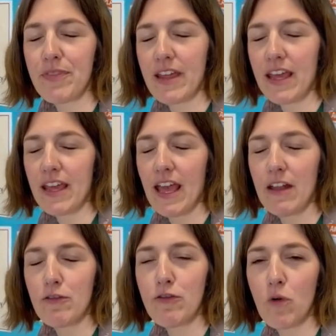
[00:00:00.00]
the
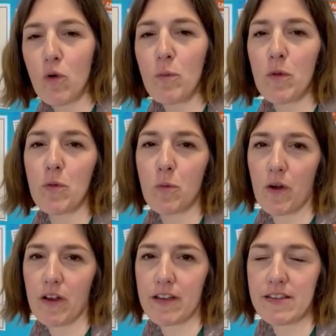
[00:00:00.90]
informal
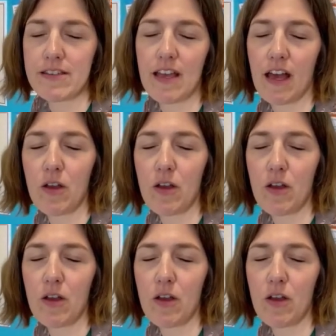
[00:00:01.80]
workers